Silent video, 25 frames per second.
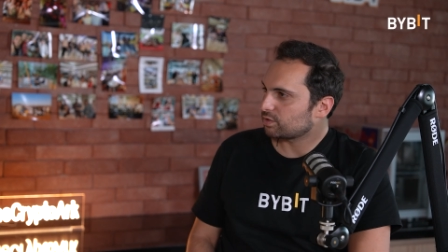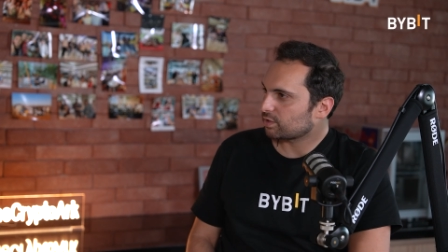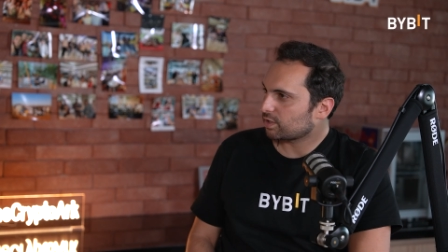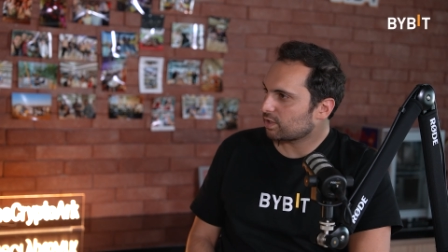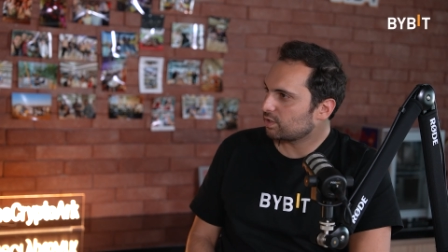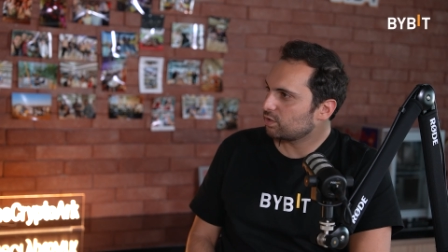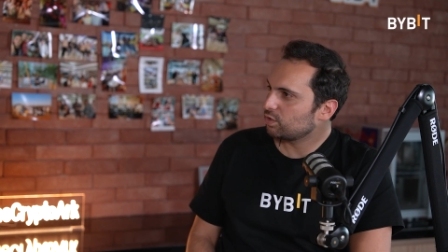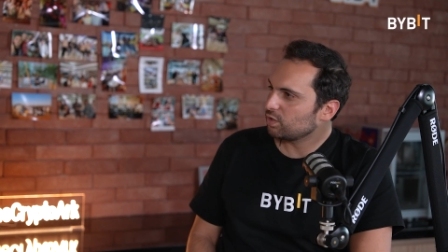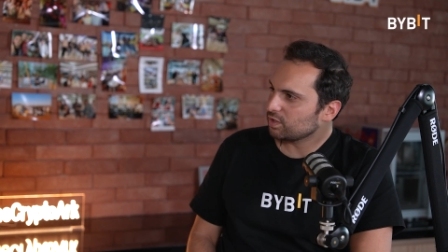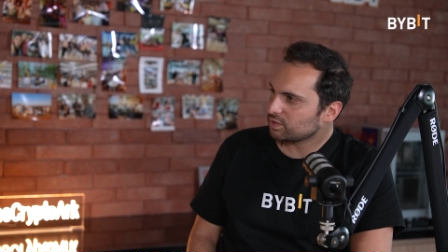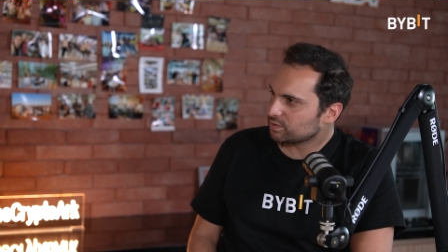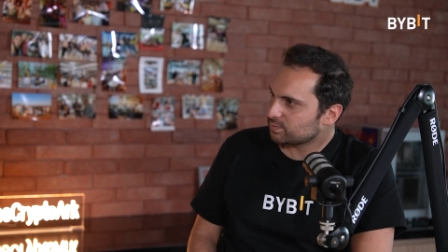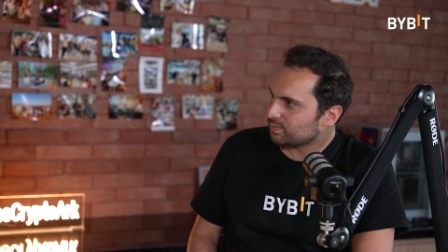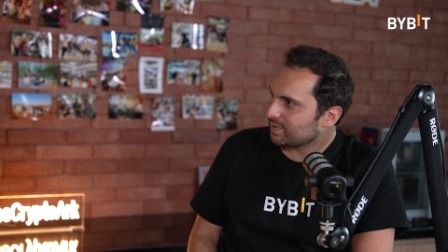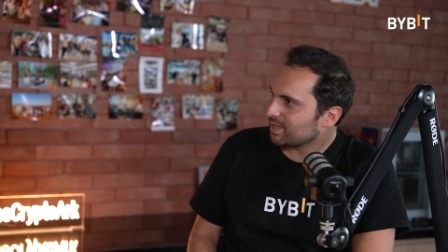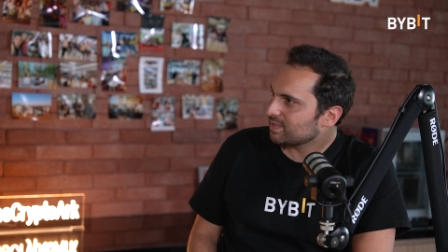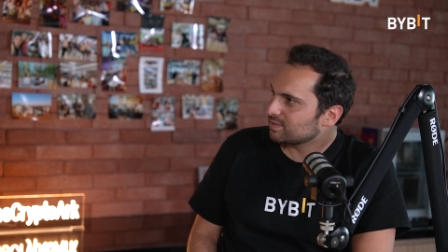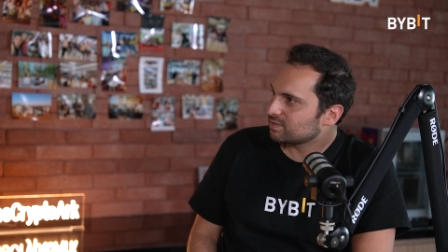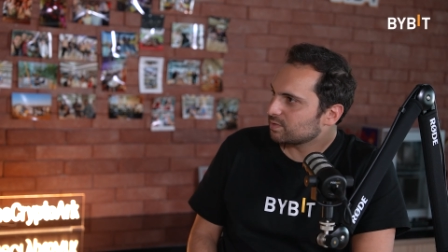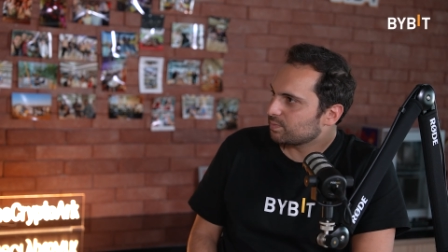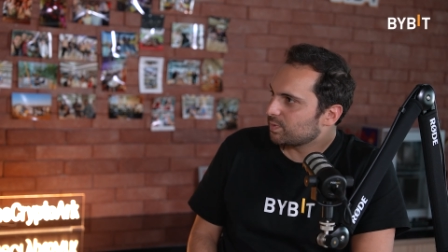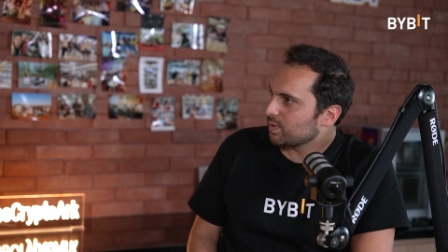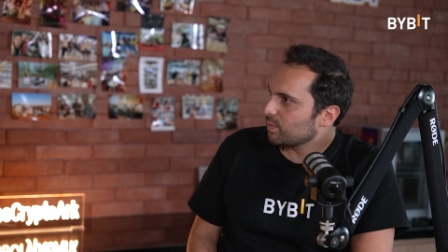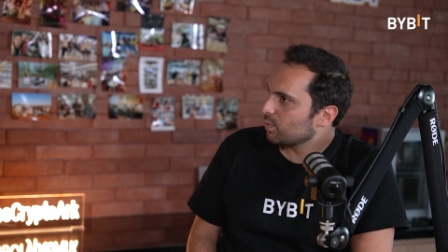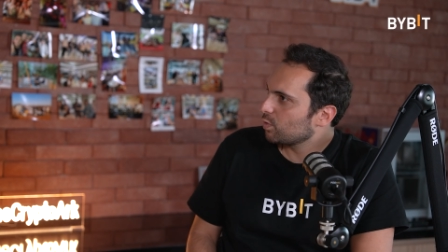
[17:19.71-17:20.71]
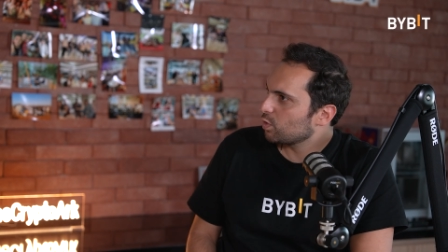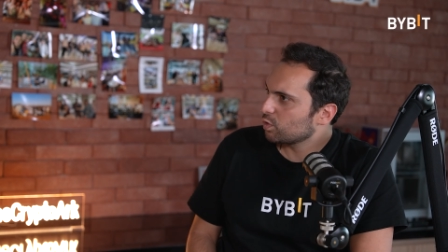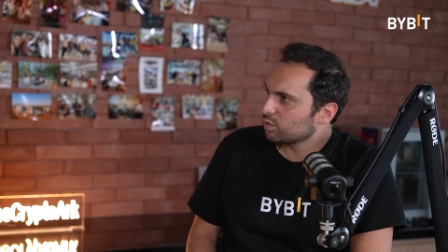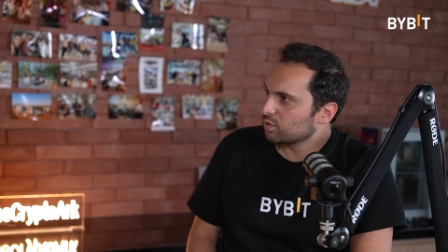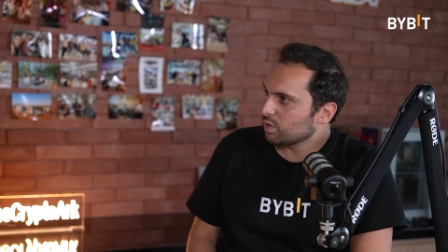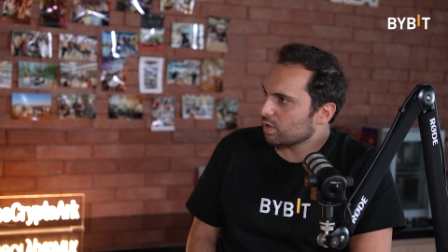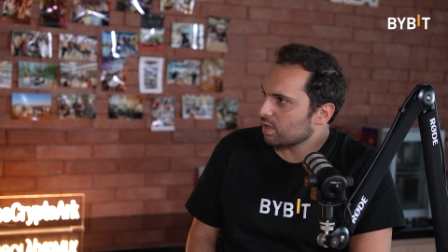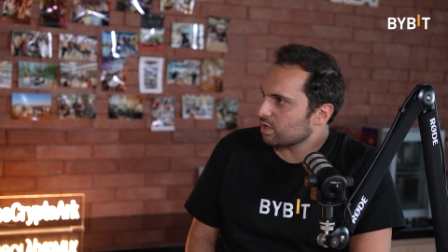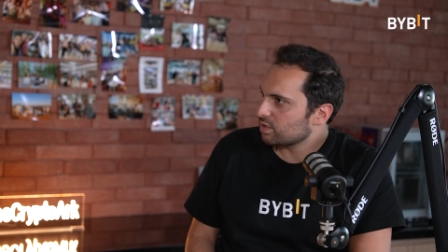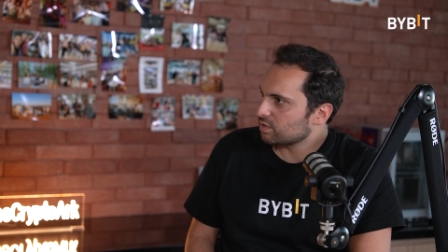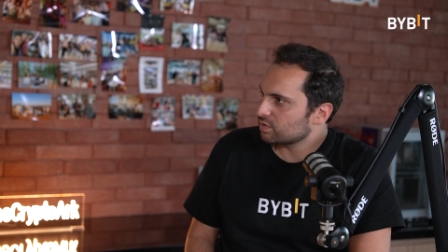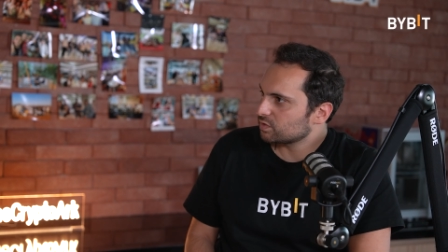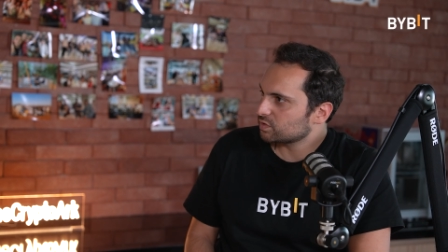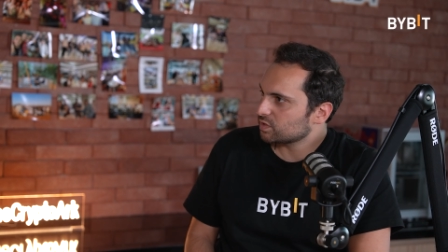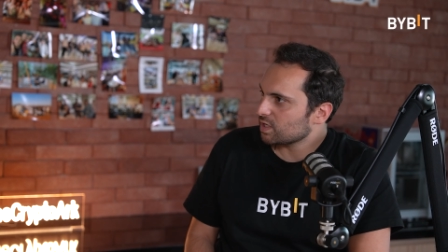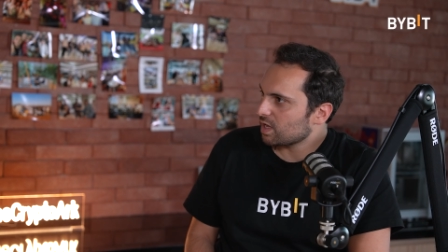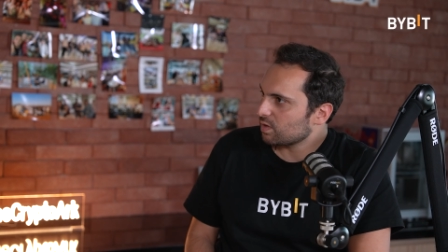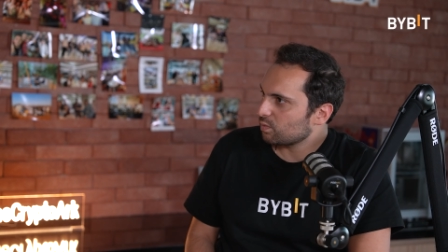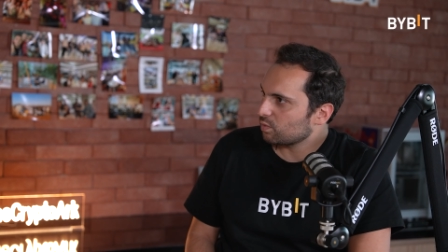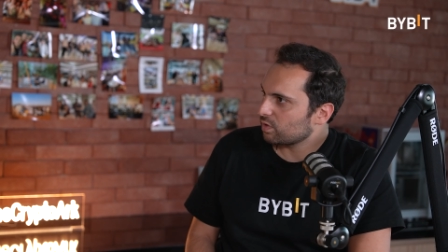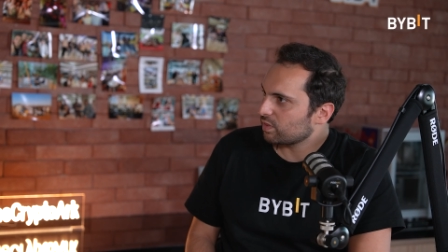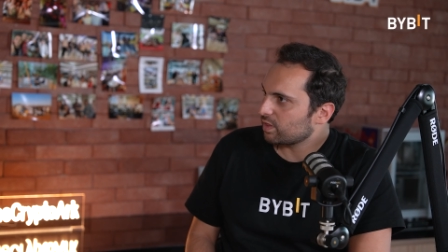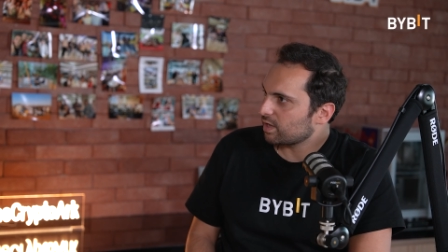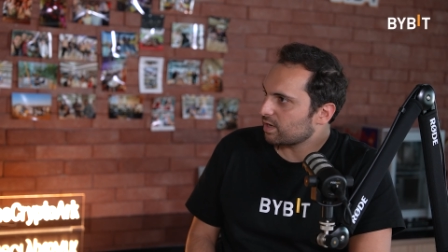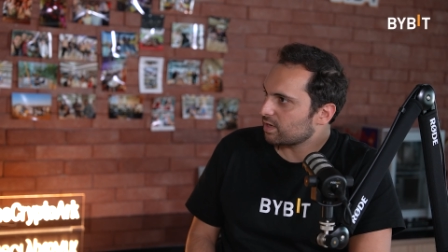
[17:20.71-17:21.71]
Can you explain to people who don't understand
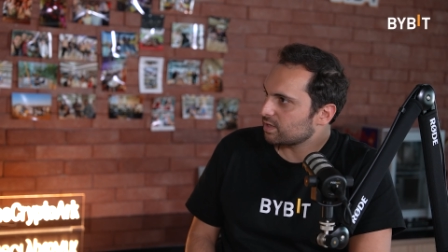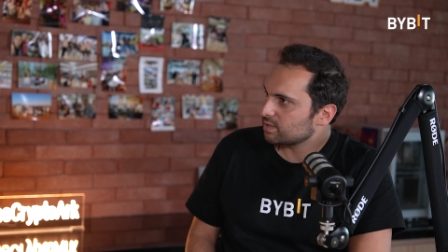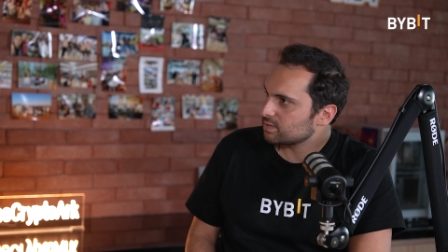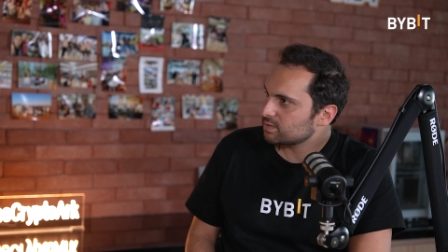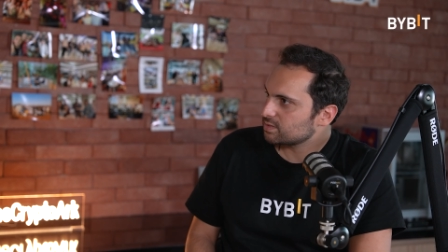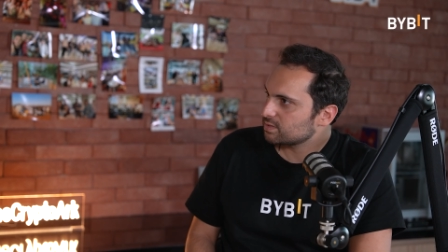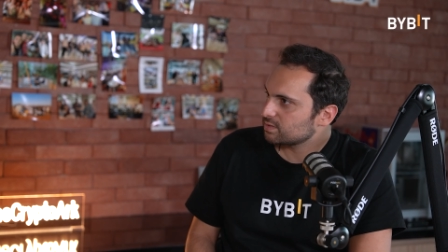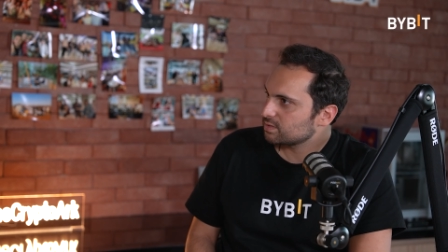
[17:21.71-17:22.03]
what that is?